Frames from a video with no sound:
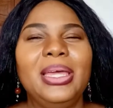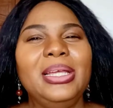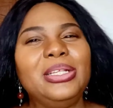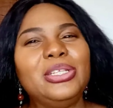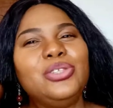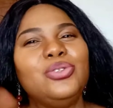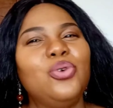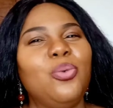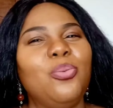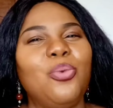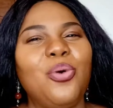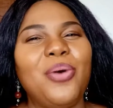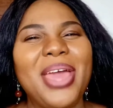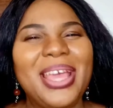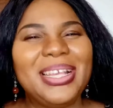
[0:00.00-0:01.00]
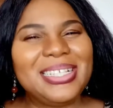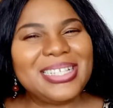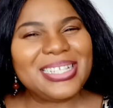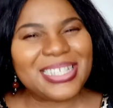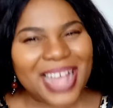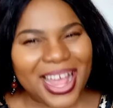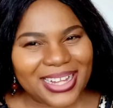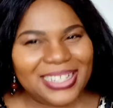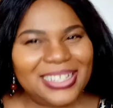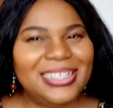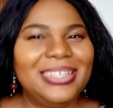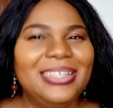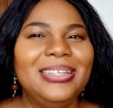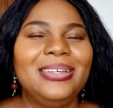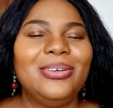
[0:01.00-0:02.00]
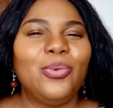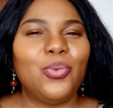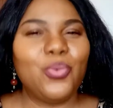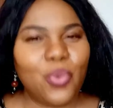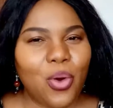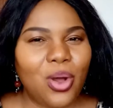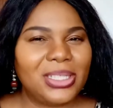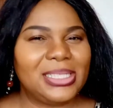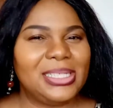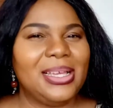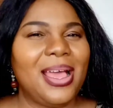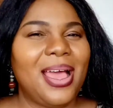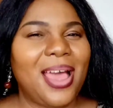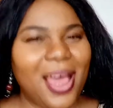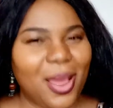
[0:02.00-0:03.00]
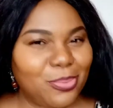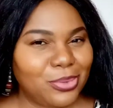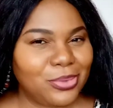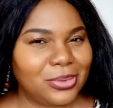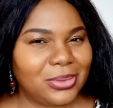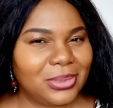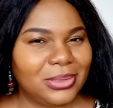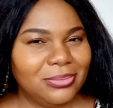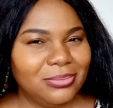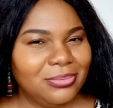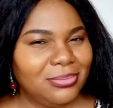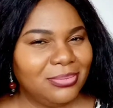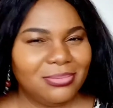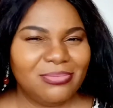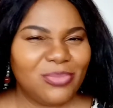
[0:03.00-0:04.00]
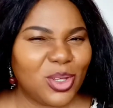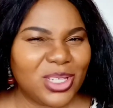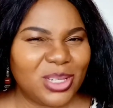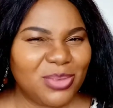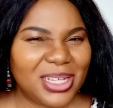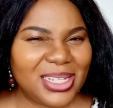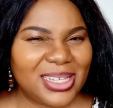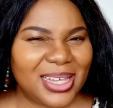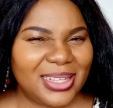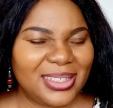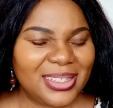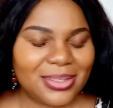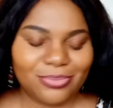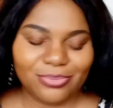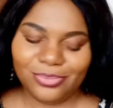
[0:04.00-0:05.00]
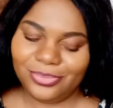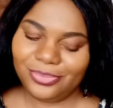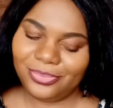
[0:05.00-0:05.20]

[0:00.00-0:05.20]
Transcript: it's no more exactly what happened. Does it make sense?